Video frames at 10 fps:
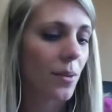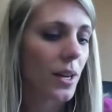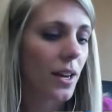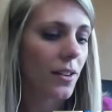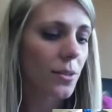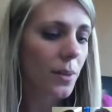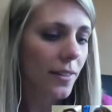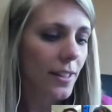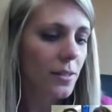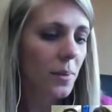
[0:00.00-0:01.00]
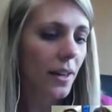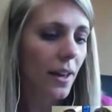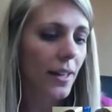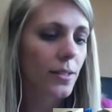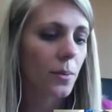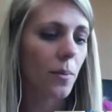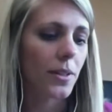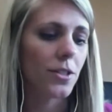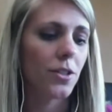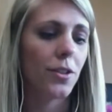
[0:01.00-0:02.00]
We are doing this because we
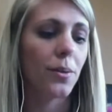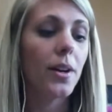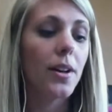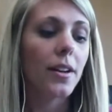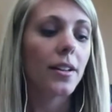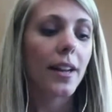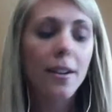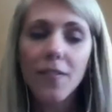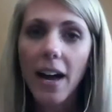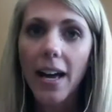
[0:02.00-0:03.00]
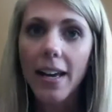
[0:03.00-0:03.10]
want to clarify